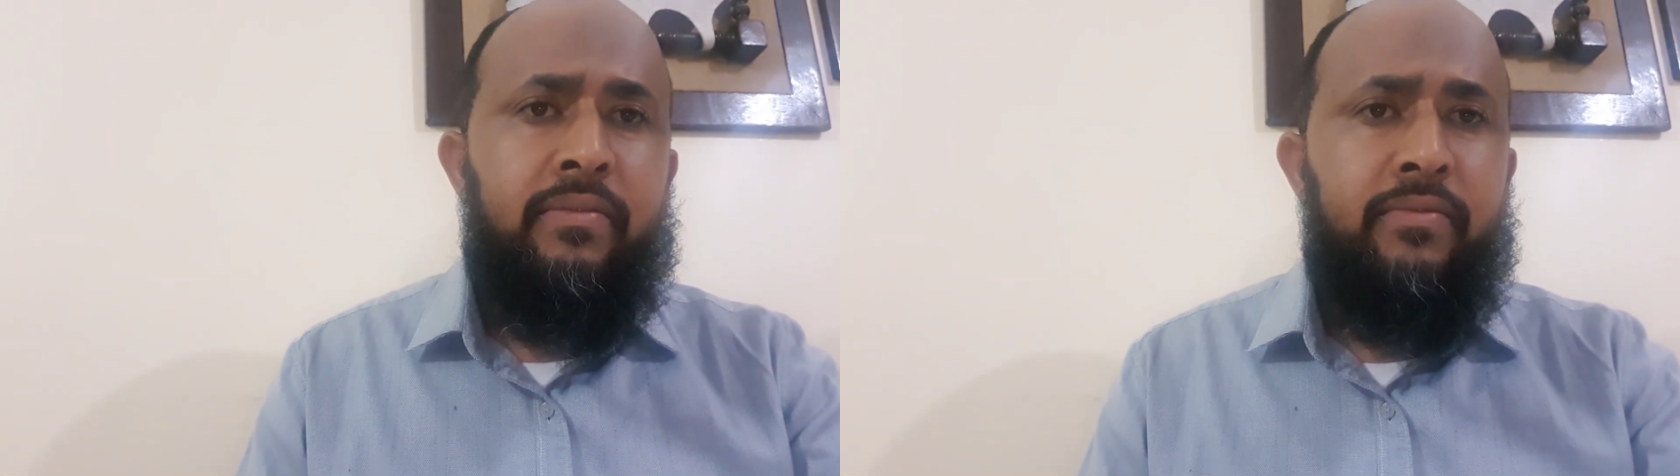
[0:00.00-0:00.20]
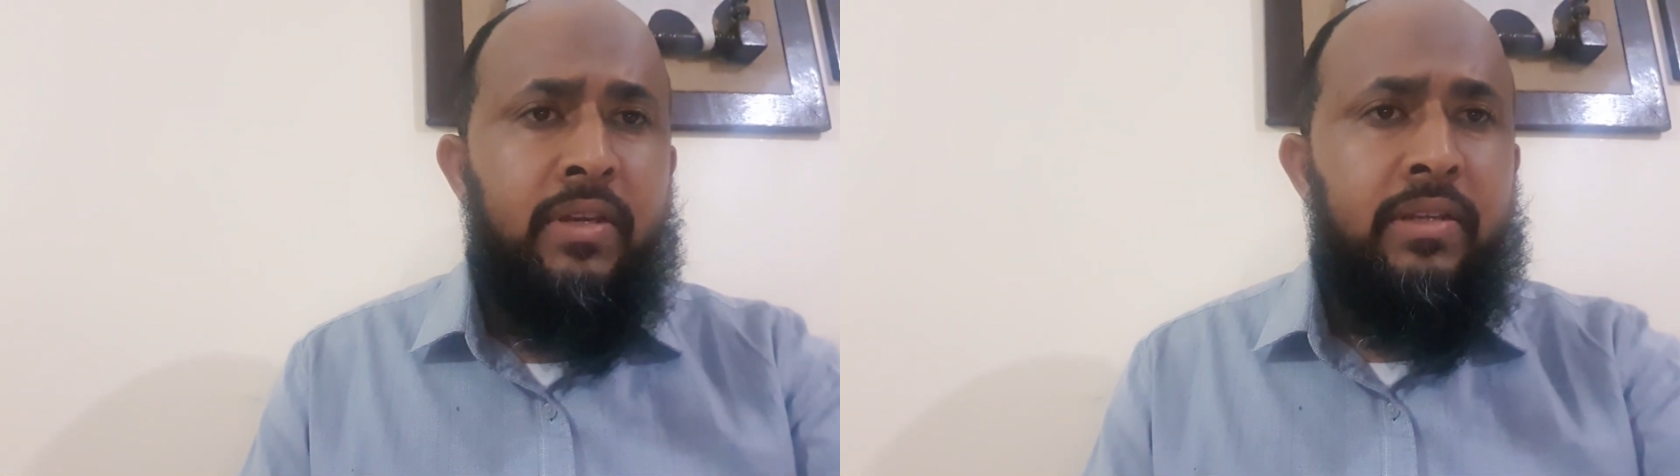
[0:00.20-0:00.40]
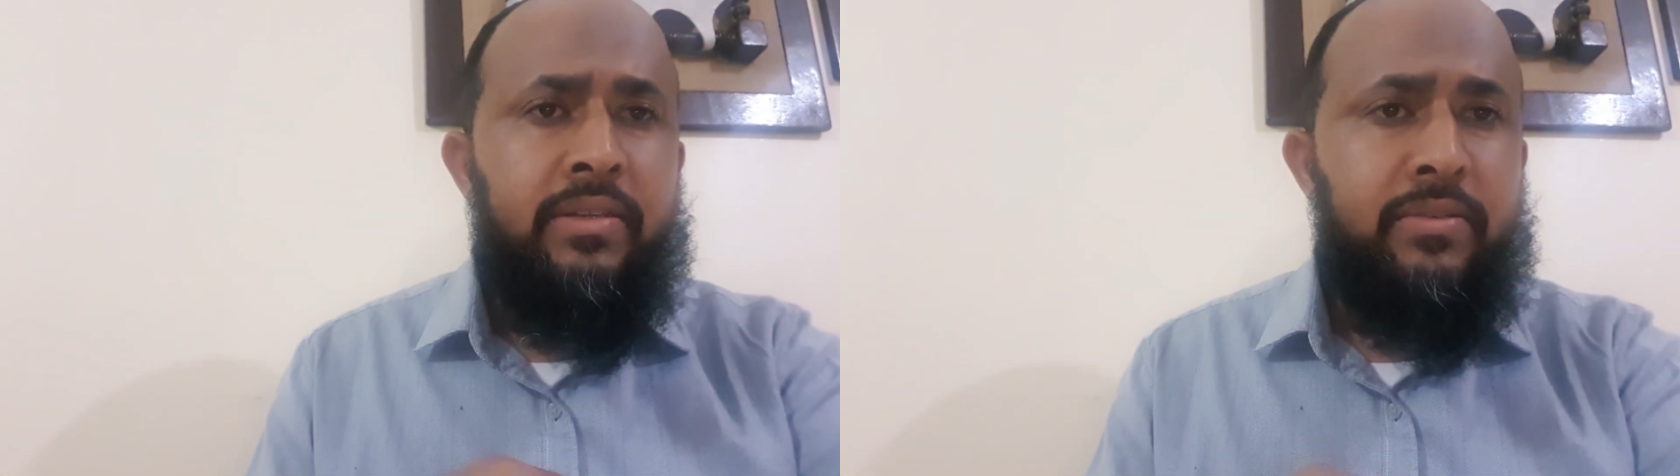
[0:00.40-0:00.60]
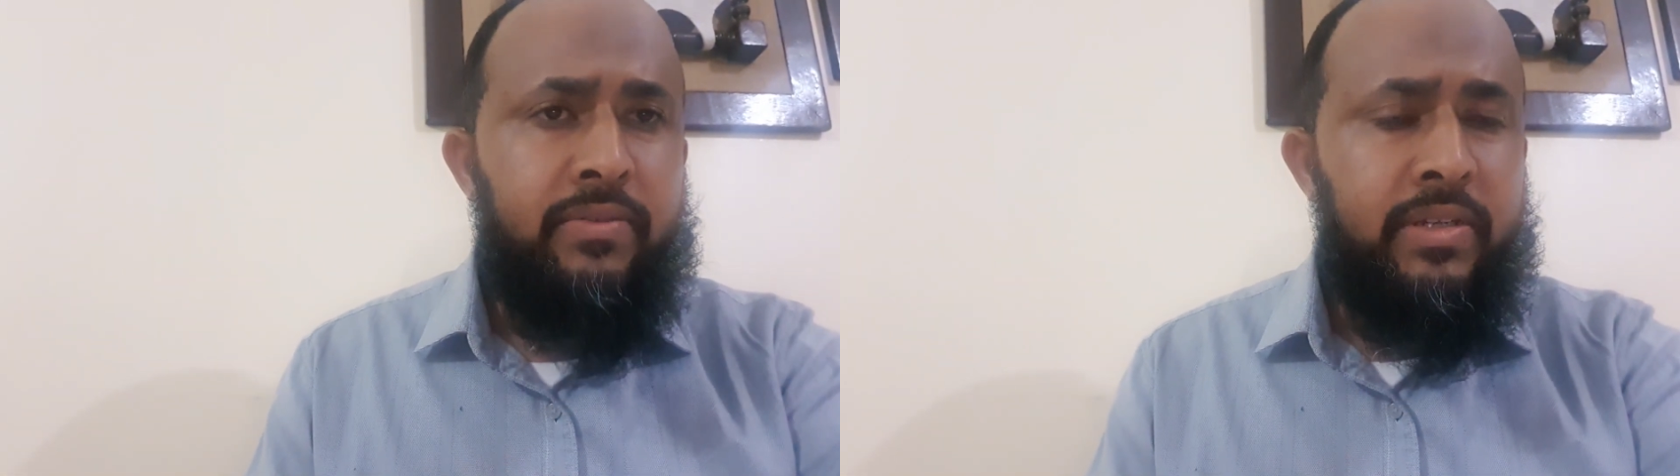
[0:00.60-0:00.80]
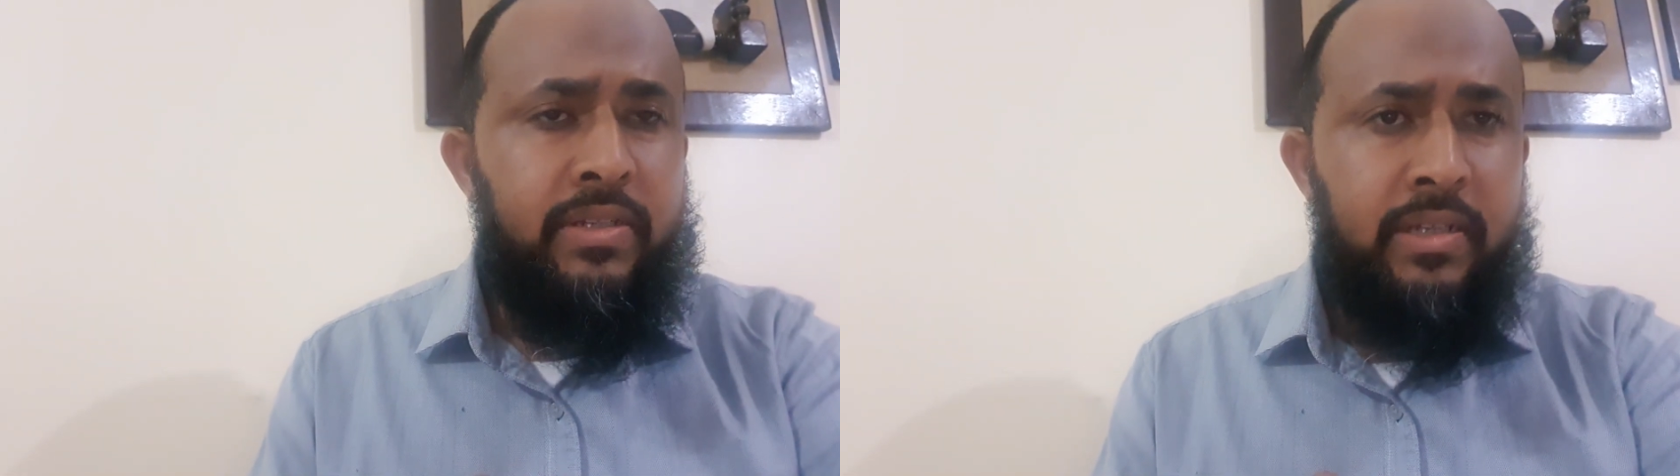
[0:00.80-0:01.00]
very
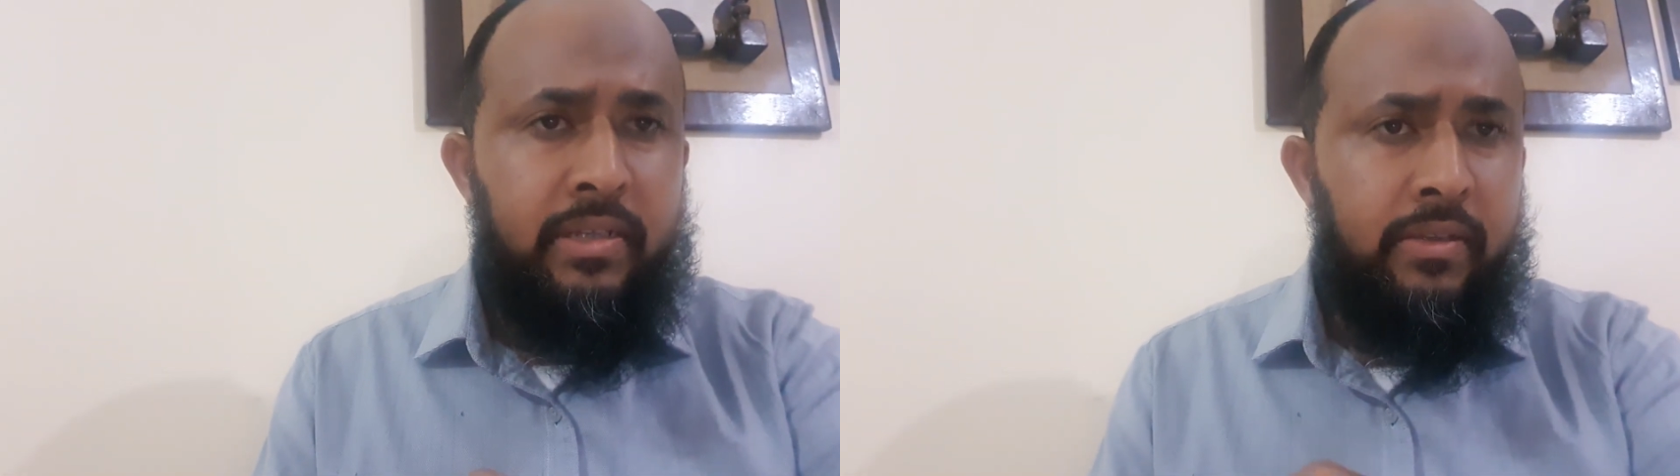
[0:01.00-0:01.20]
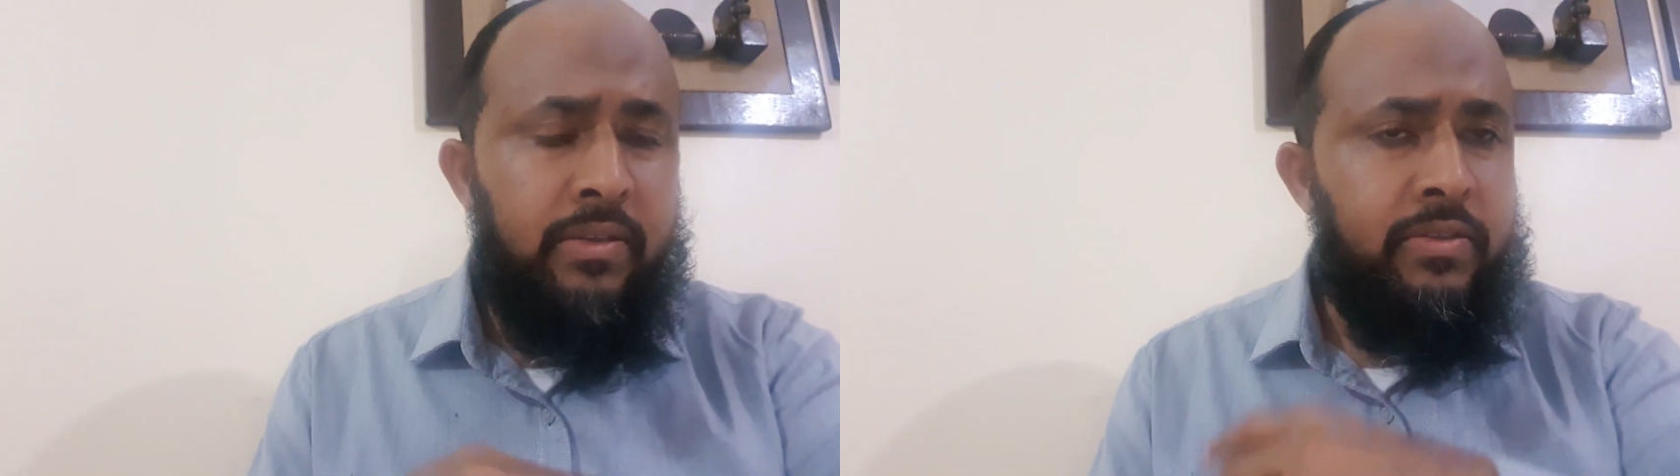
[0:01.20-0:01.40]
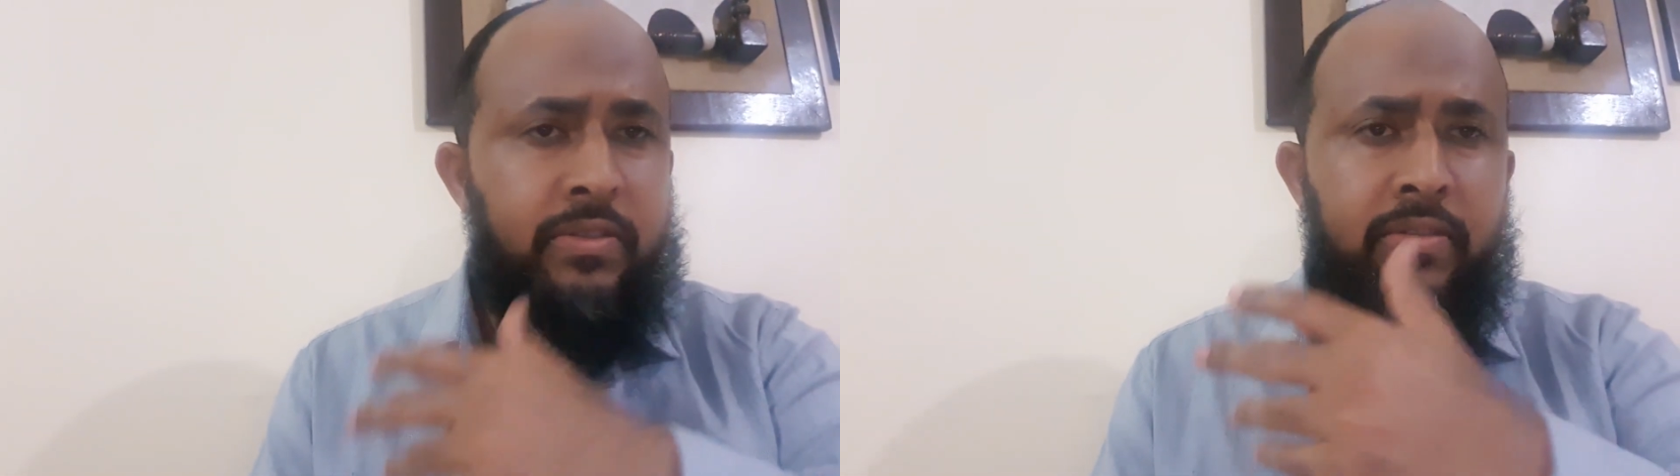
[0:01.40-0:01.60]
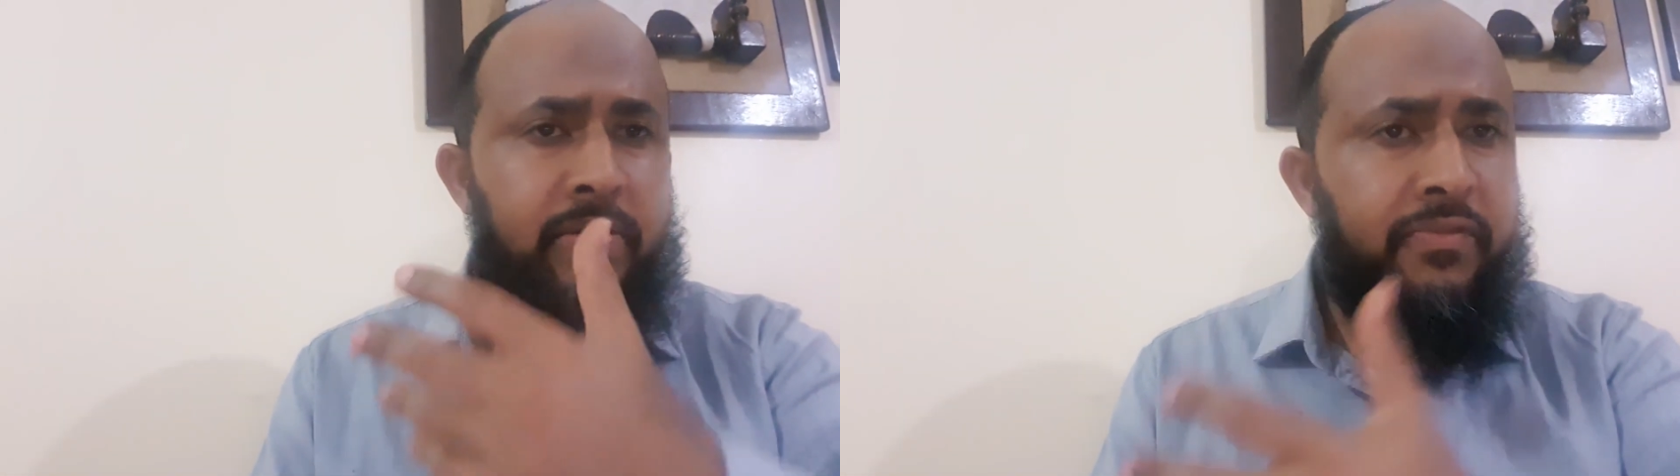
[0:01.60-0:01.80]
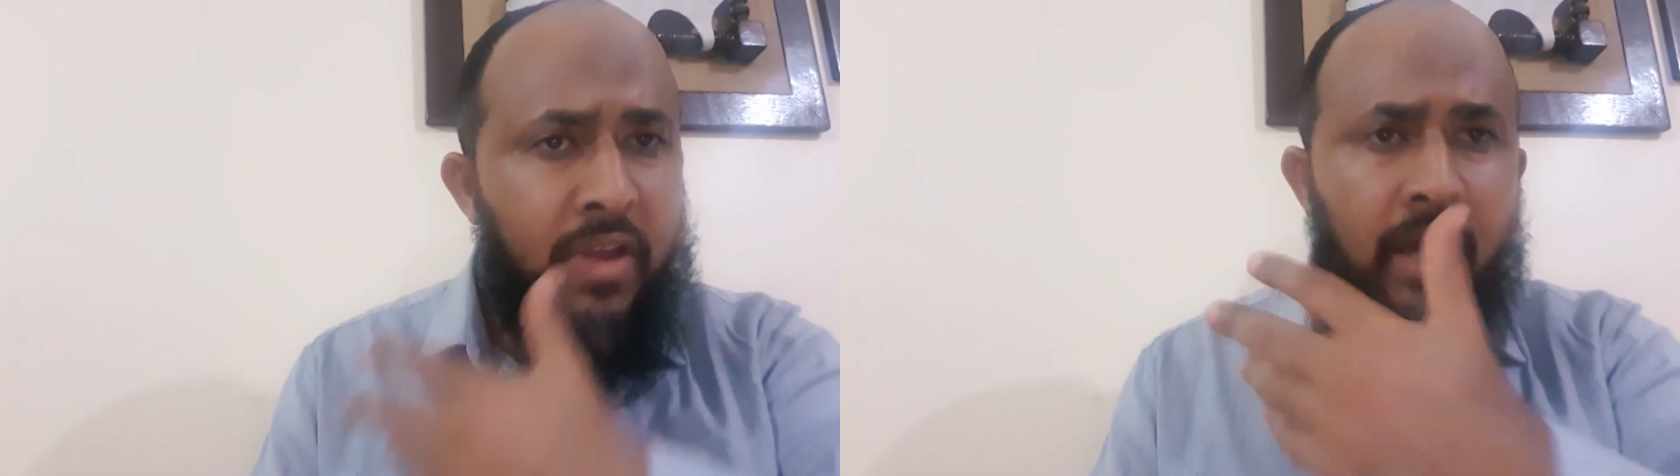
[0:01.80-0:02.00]
interesting is the
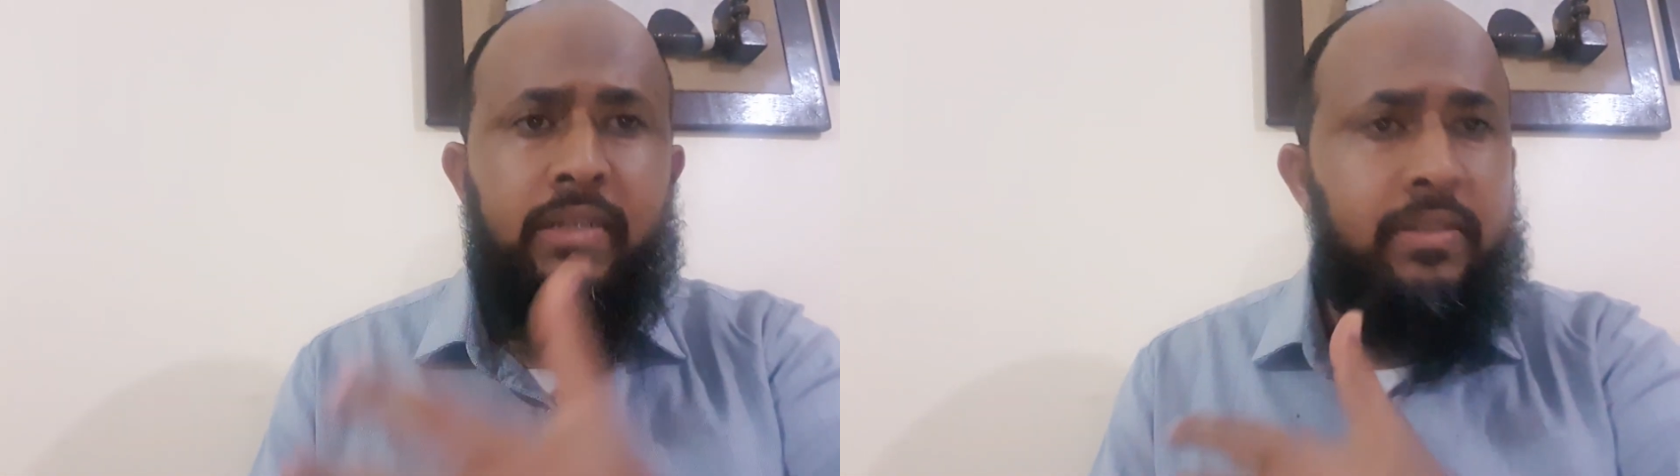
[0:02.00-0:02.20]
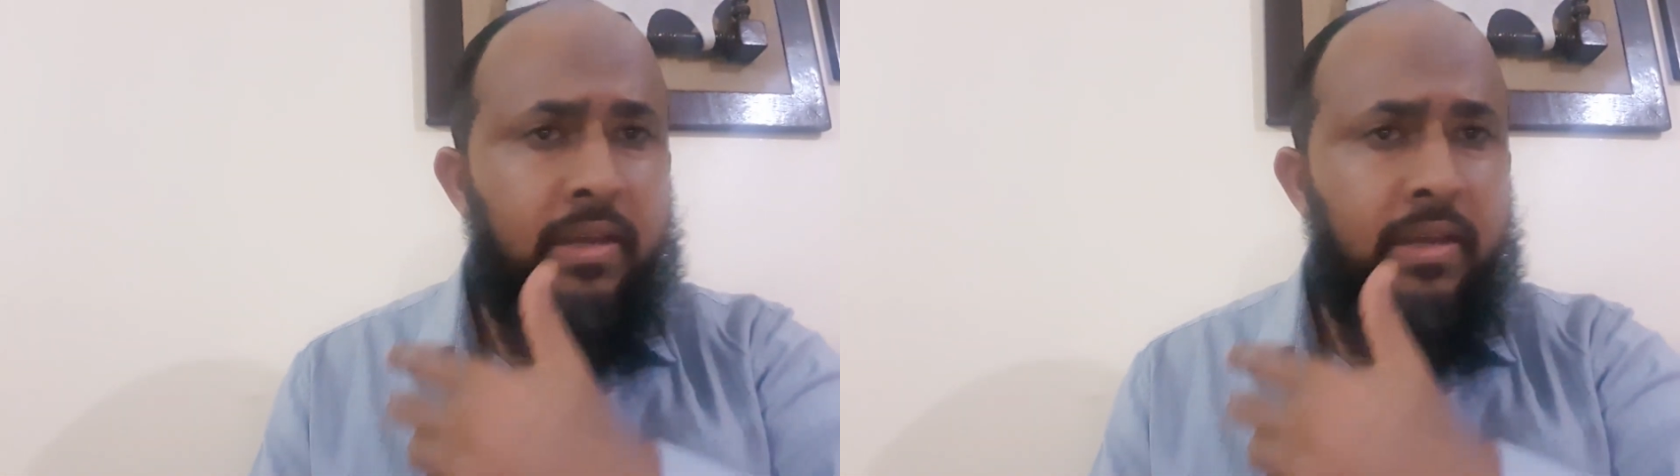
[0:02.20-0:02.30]
fact